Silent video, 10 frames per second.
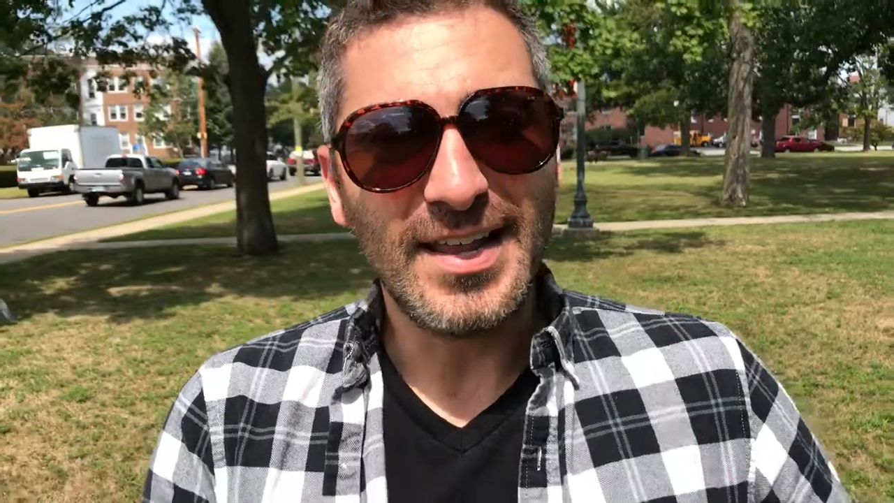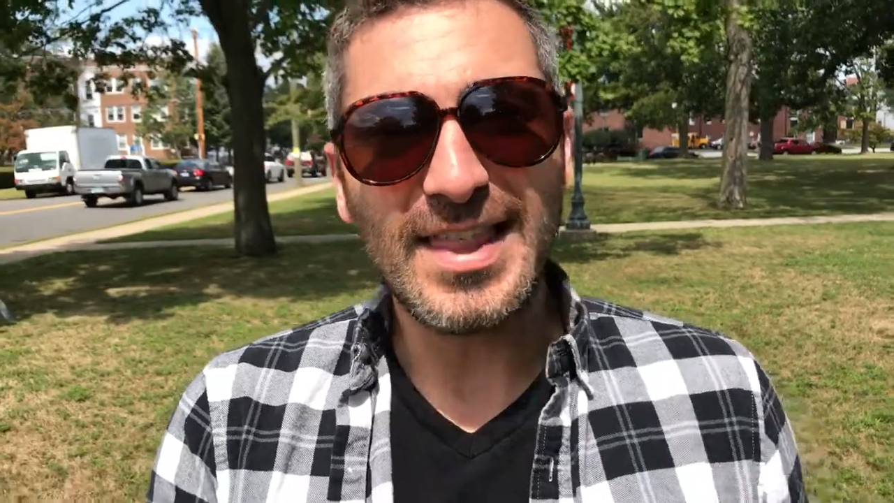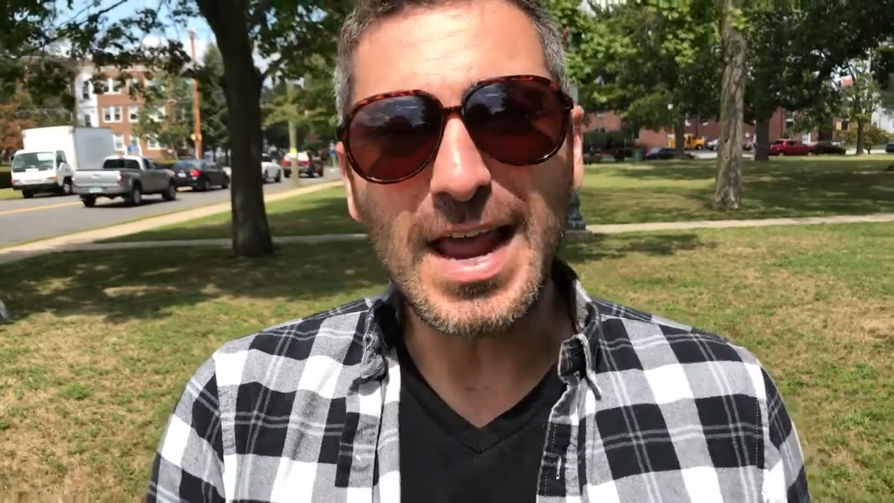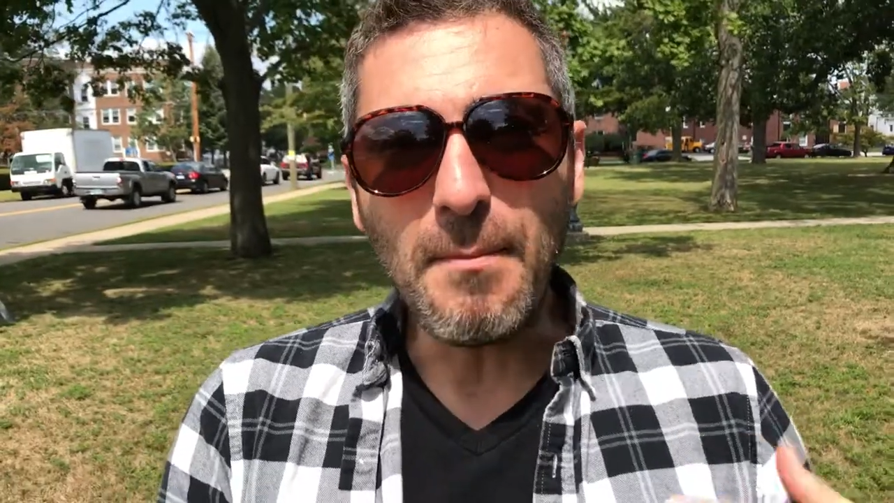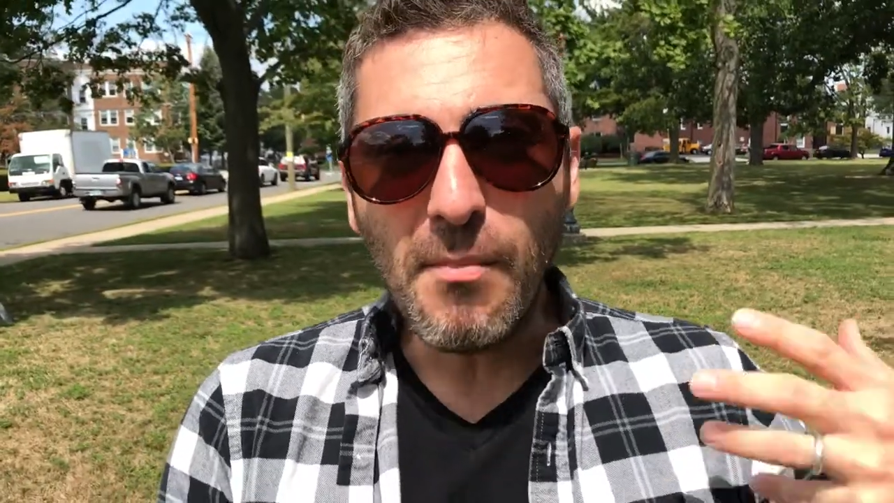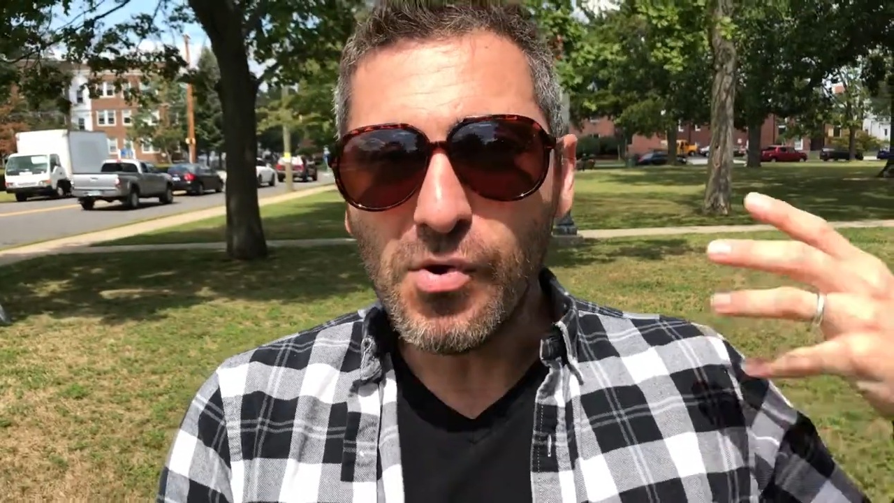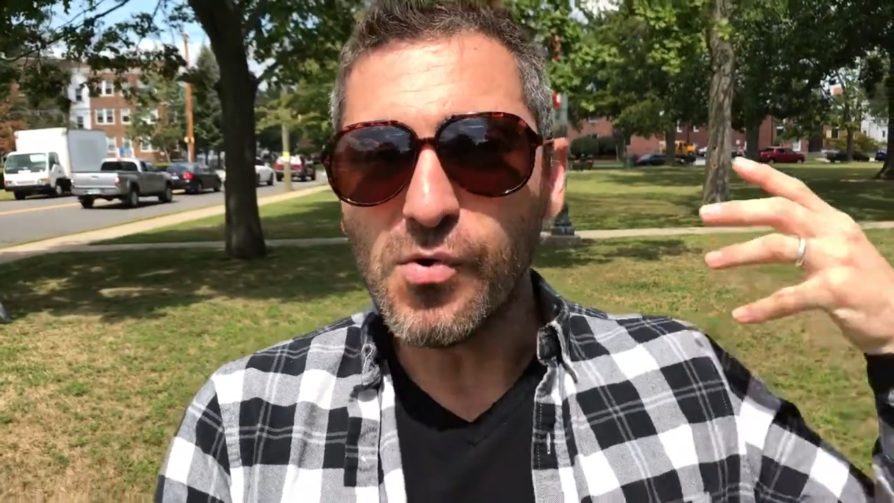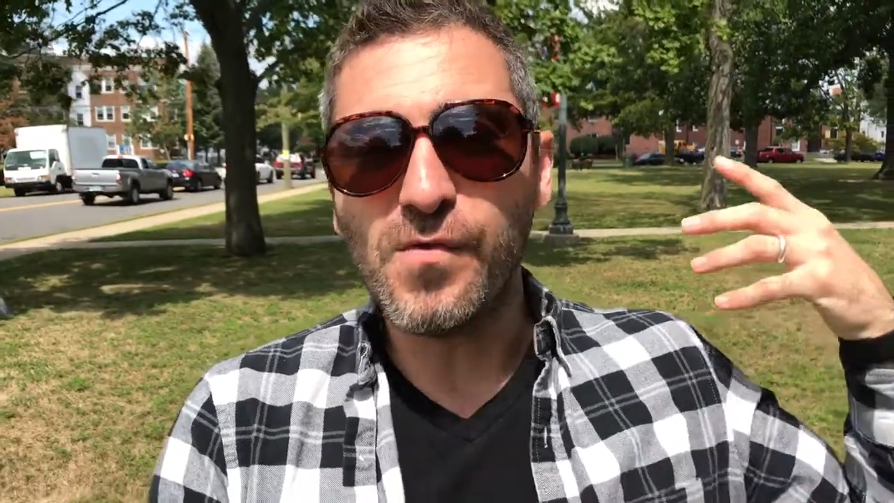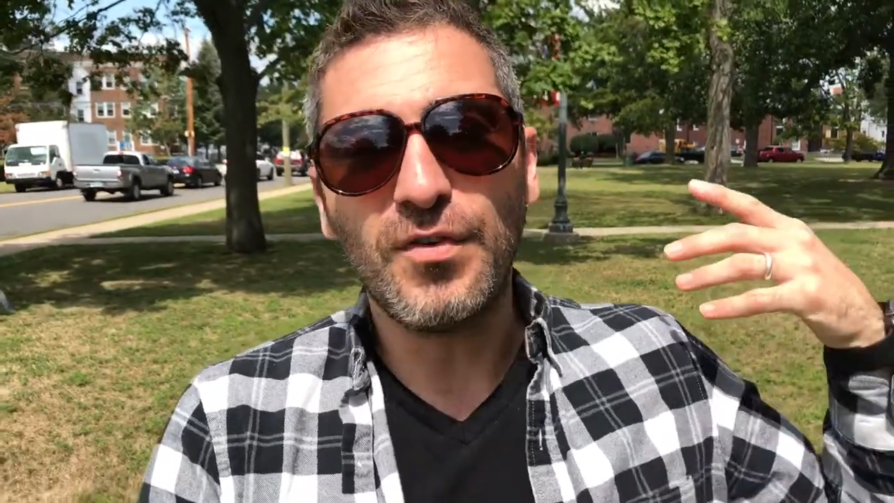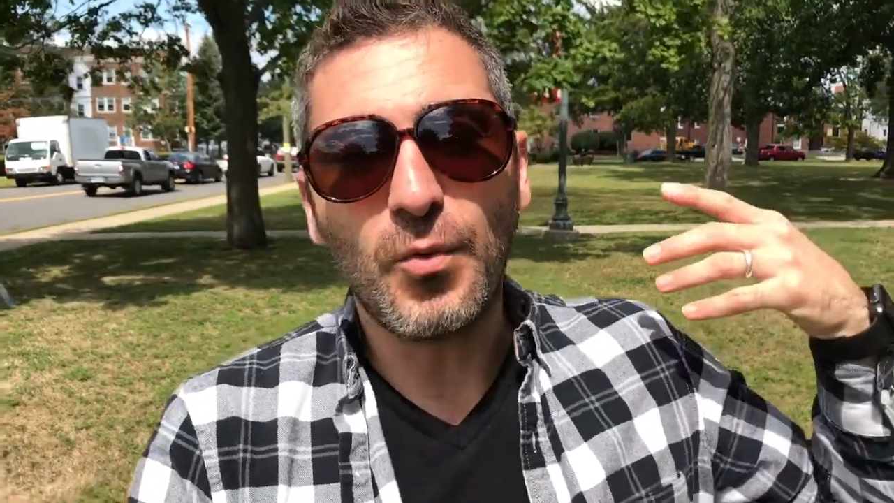They
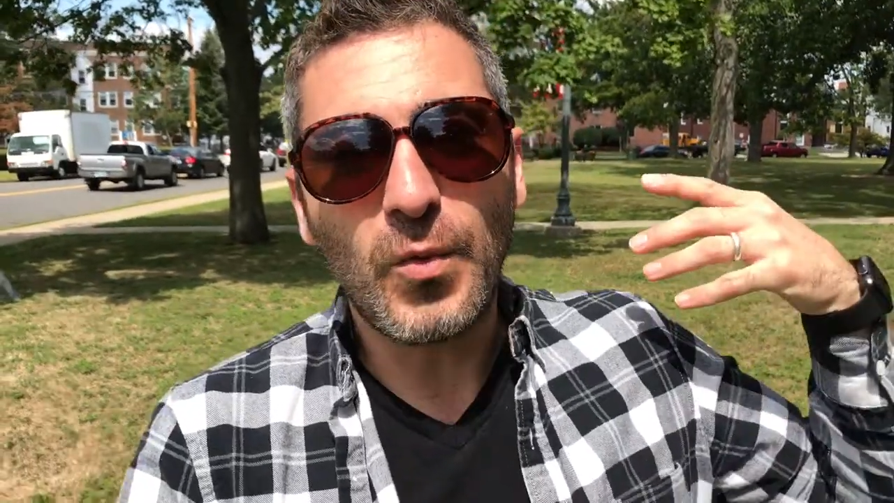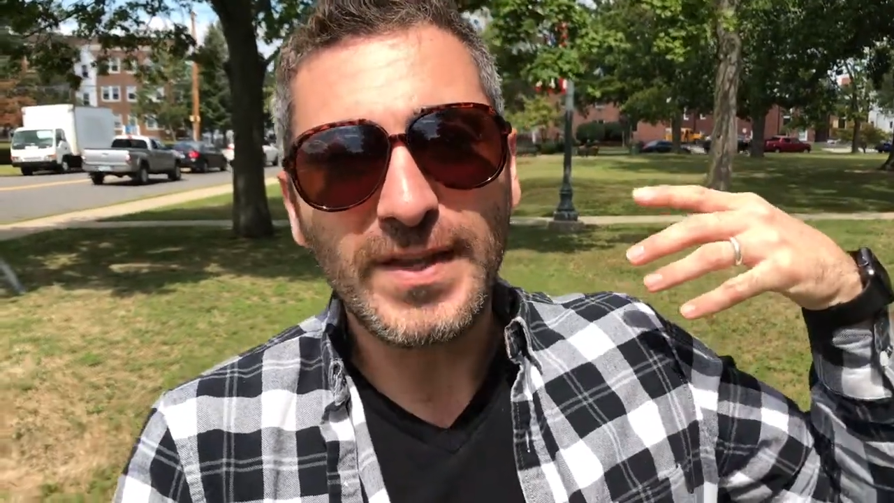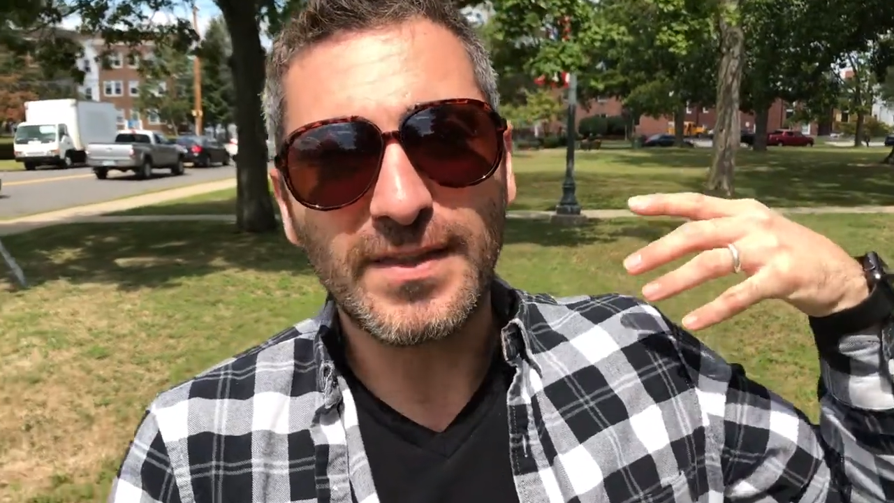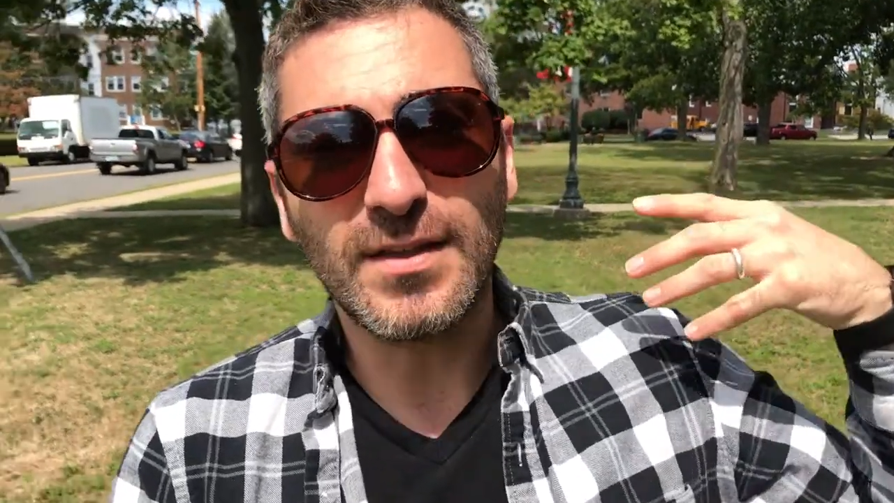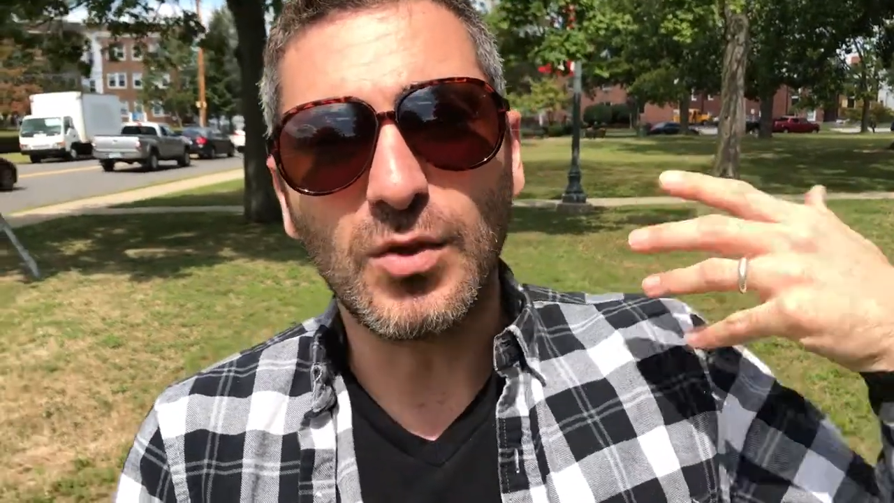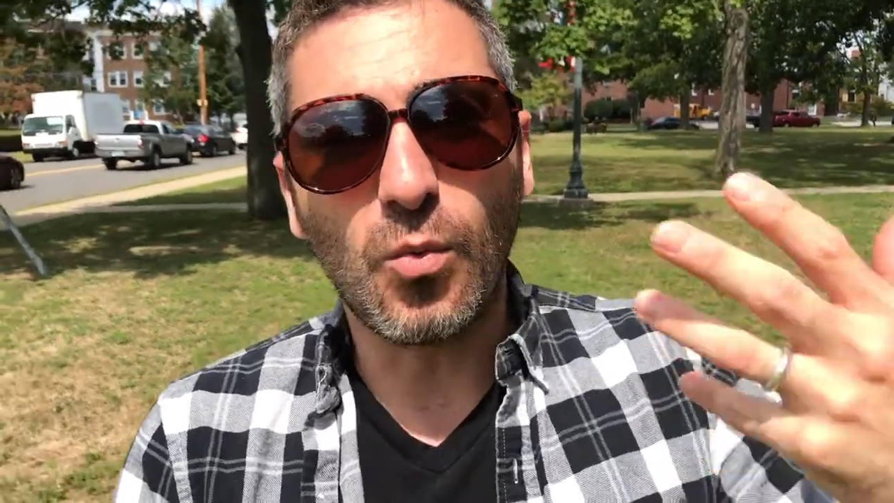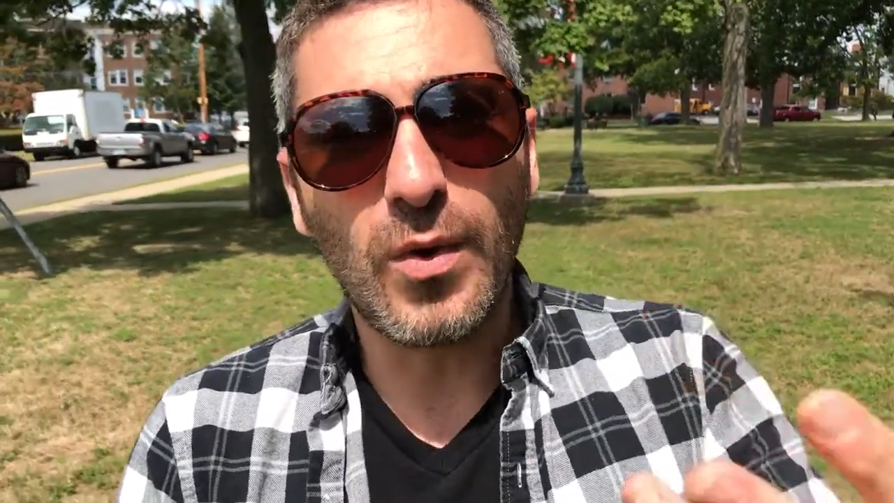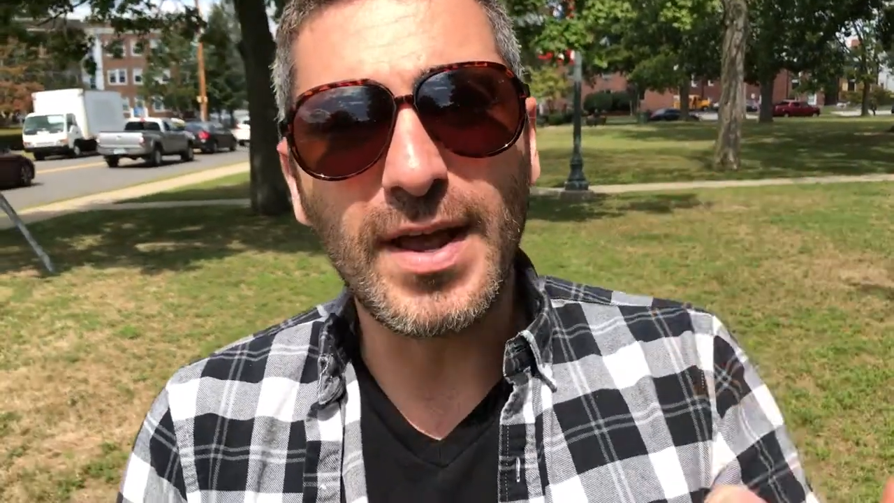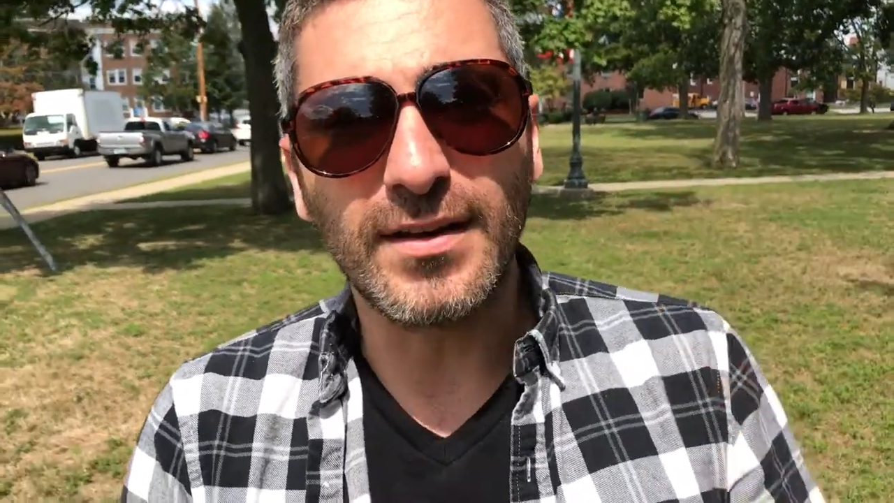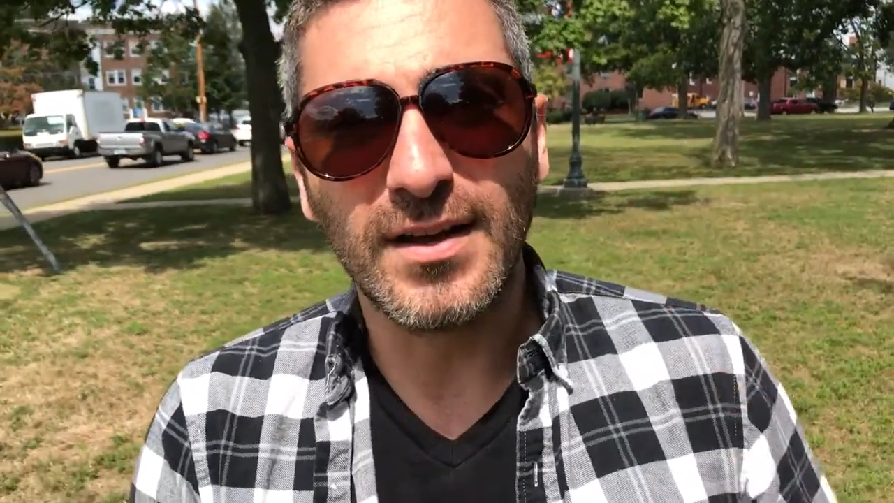move with the
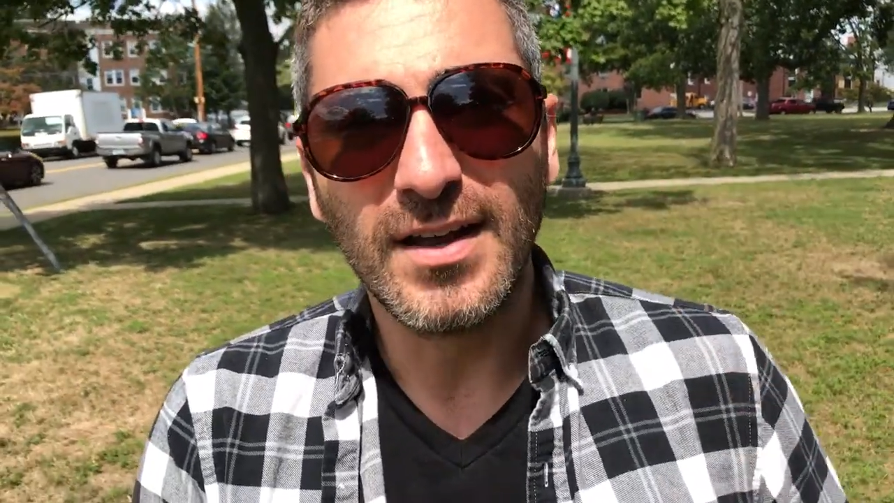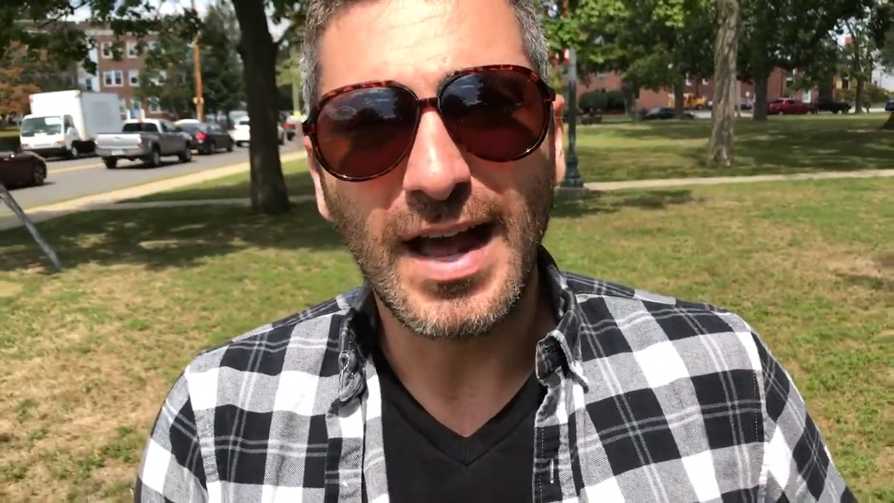wind.